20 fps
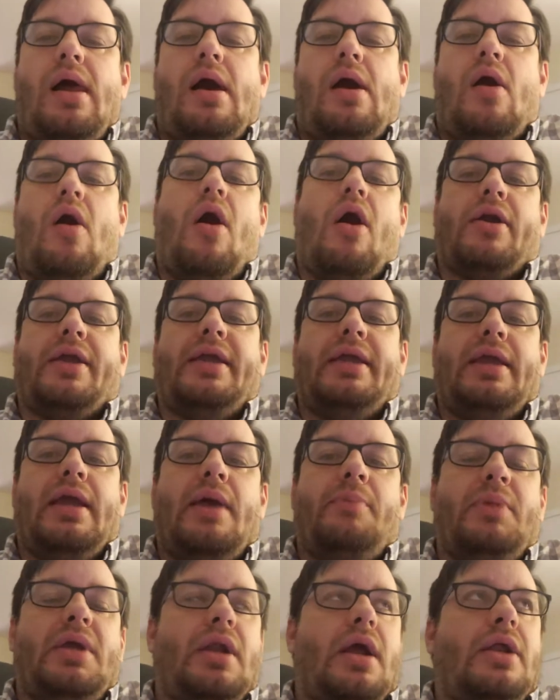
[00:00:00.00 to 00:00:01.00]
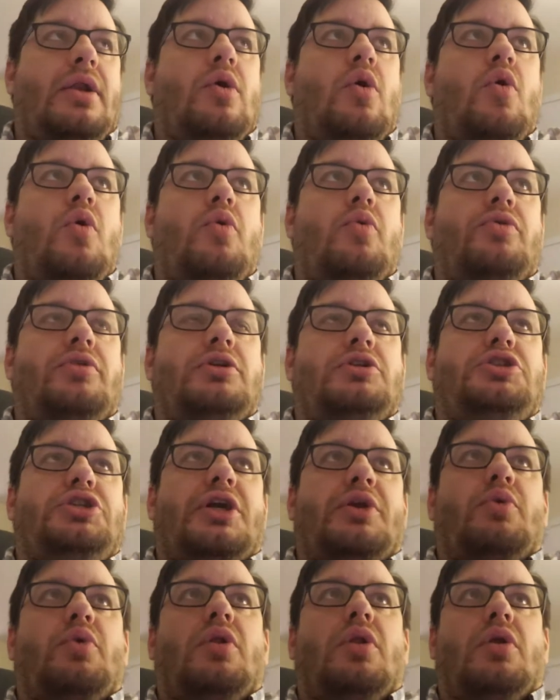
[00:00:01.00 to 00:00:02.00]
hockey. I mean, I know the
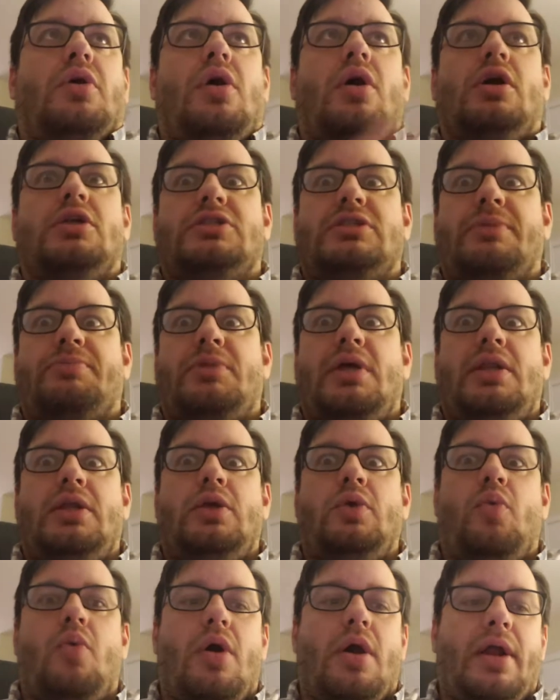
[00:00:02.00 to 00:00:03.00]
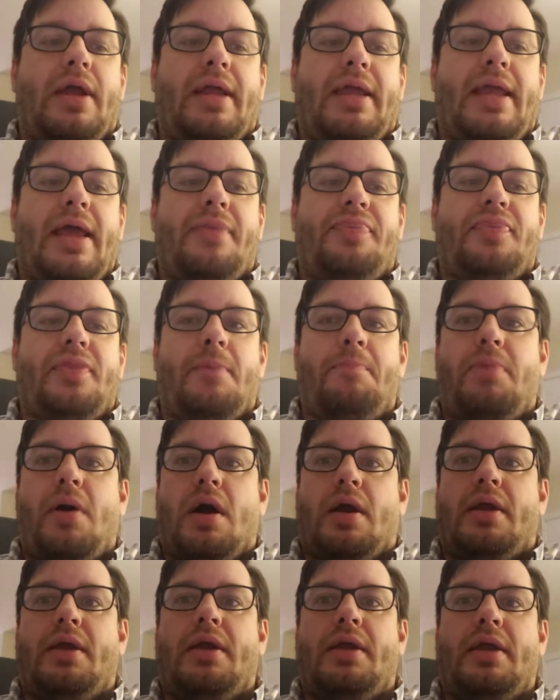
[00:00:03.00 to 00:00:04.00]
general concept that you want to get the
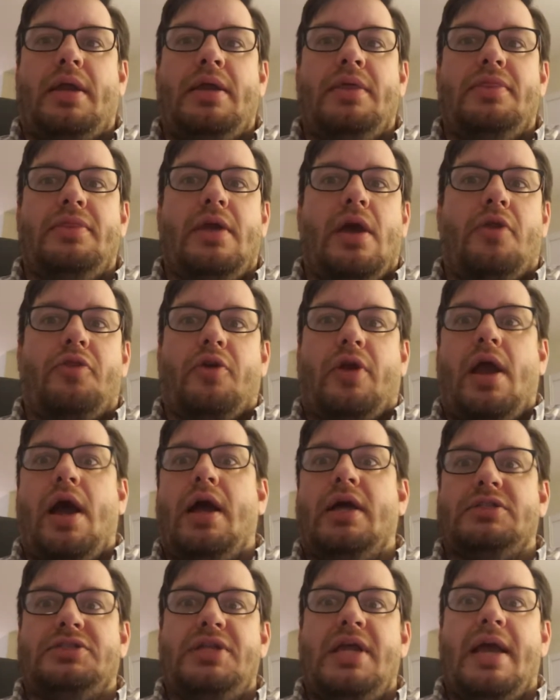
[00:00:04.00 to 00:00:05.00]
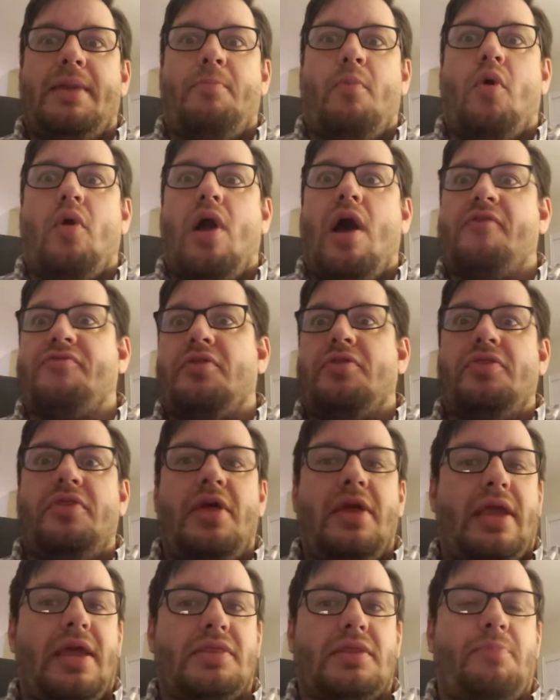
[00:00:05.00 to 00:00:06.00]
puck in the other guy's net more often than
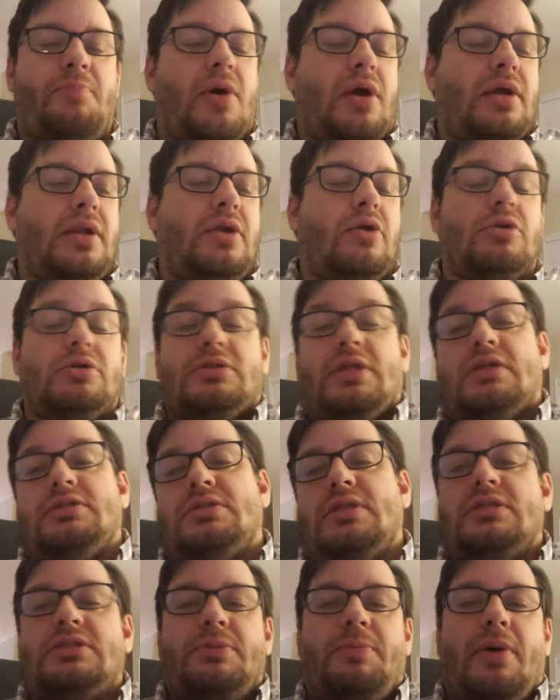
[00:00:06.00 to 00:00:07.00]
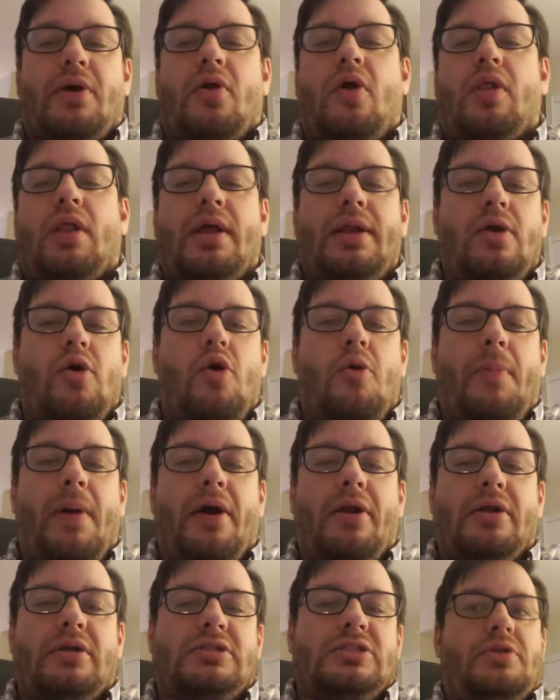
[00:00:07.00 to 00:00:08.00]
they get the puck in yours. That's about all I know
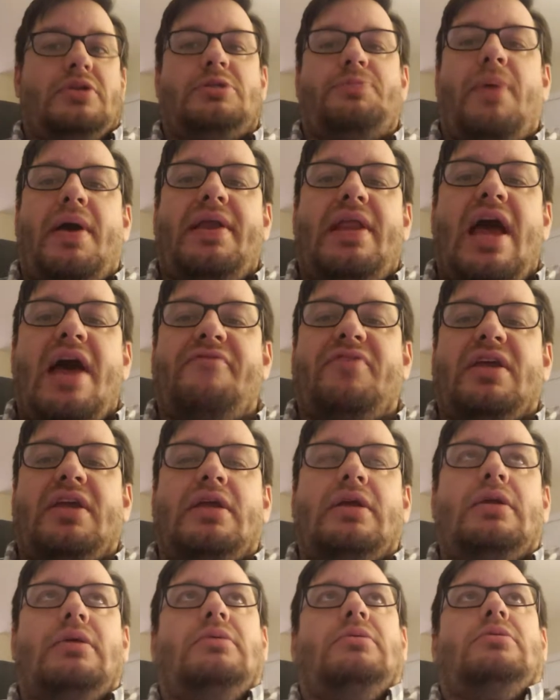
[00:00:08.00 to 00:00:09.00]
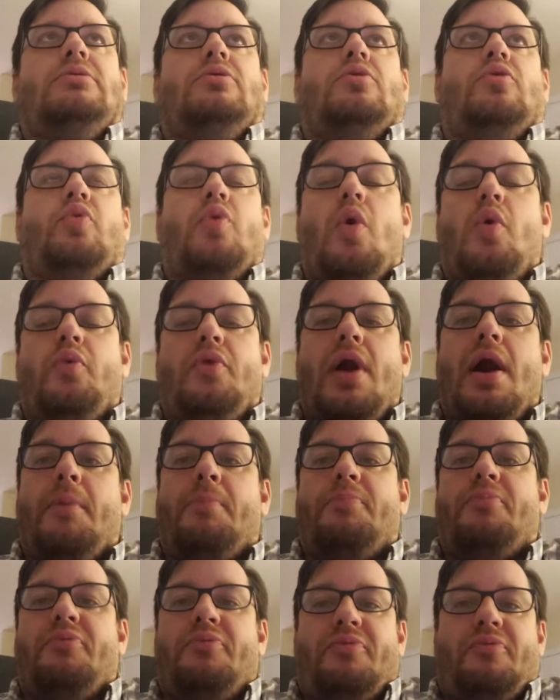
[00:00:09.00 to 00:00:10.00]
about it. Despite having grown
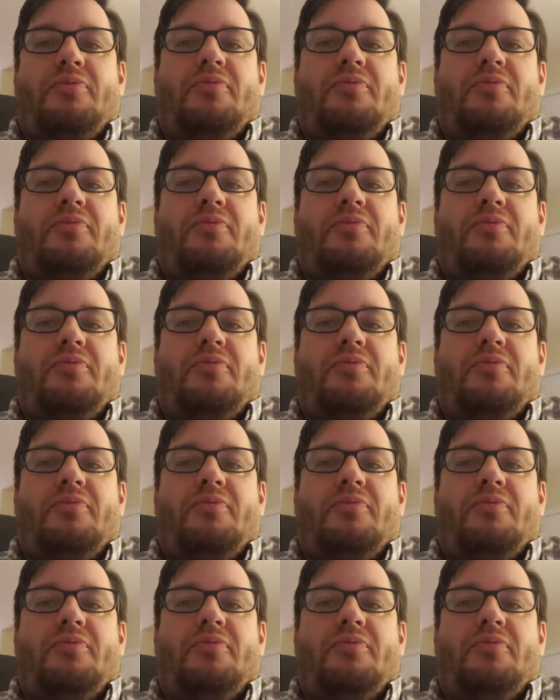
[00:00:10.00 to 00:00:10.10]
up